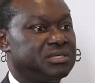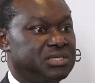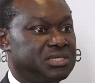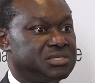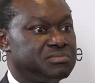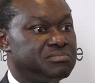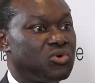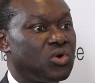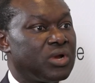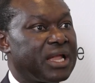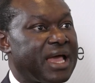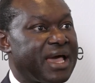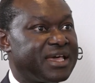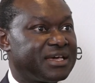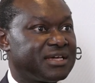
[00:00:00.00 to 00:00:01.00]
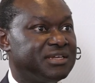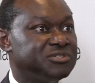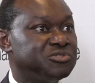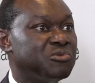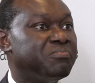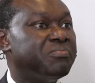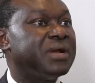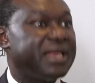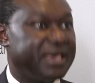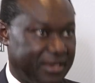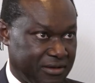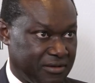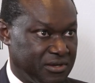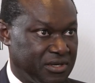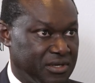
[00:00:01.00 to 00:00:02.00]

is more likely to play